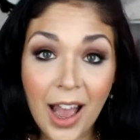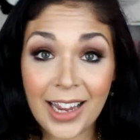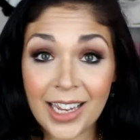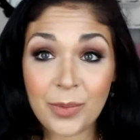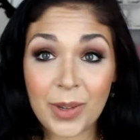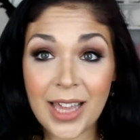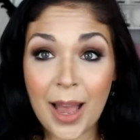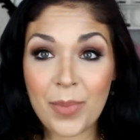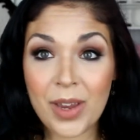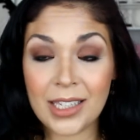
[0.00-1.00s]
I guess with
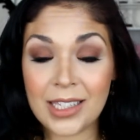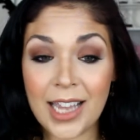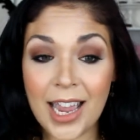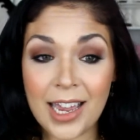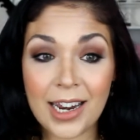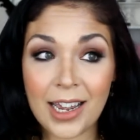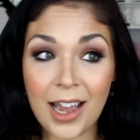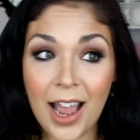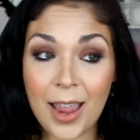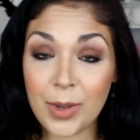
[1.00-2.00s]
that being said,
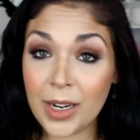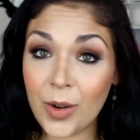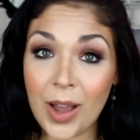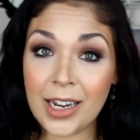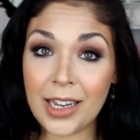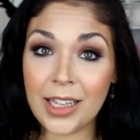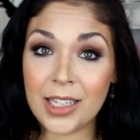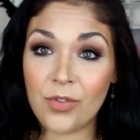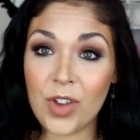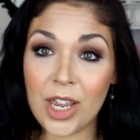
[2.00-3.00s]
I'm gonna go ahead and end
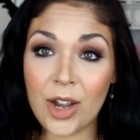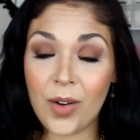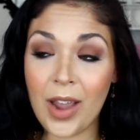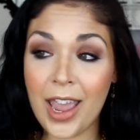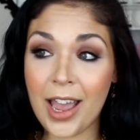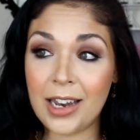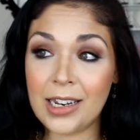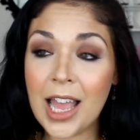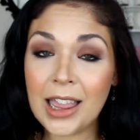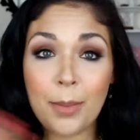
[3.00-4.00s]
this video
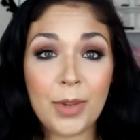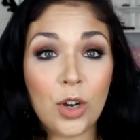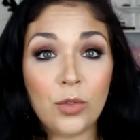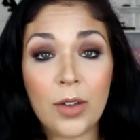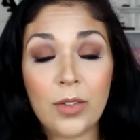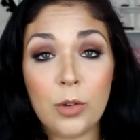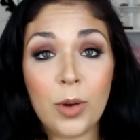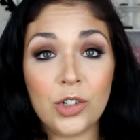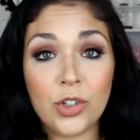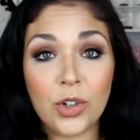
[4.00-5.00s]
and let me know if you have any
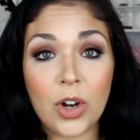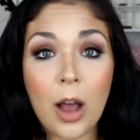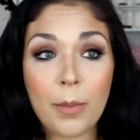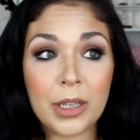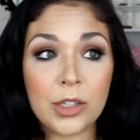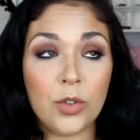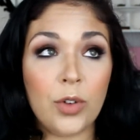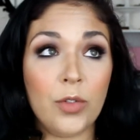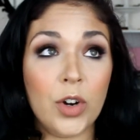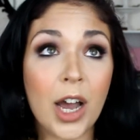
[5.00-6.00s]
questions or comments or
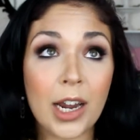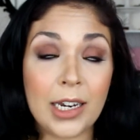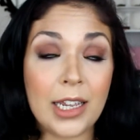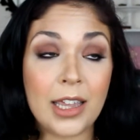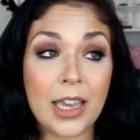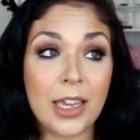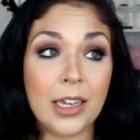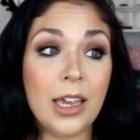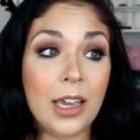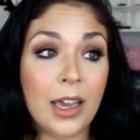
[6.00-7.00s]
if I forgot
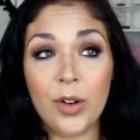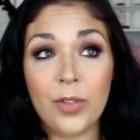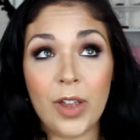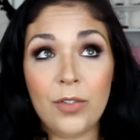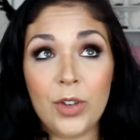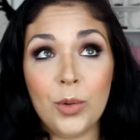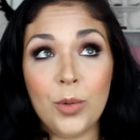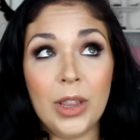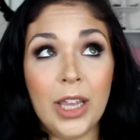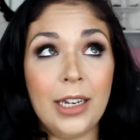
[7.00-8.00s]
anything or if, if
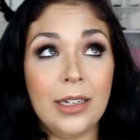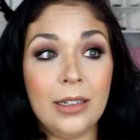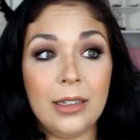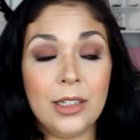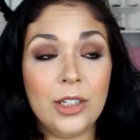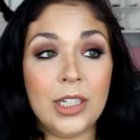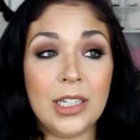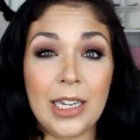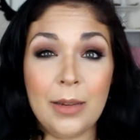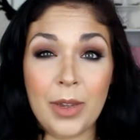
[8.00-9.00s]
you would like to
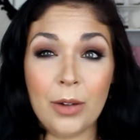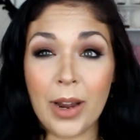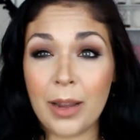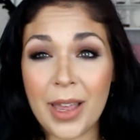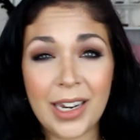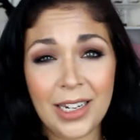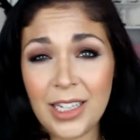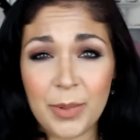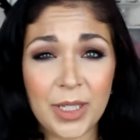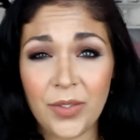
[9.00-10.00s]
see me recommend
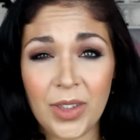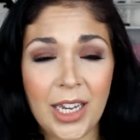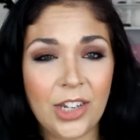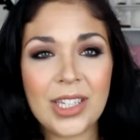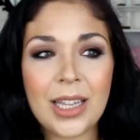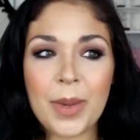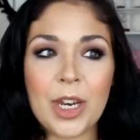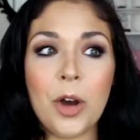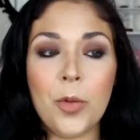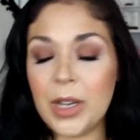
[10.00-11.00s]
any specific thing, just let
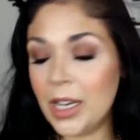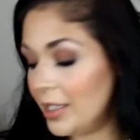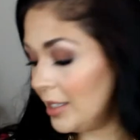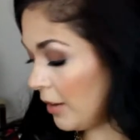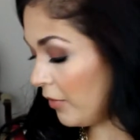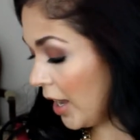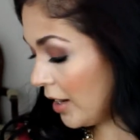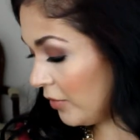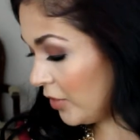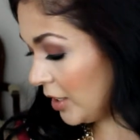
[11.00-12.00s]
me know because I've
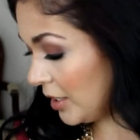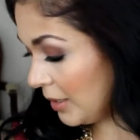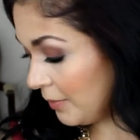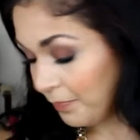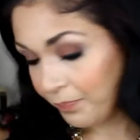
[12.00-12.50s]
kind of just,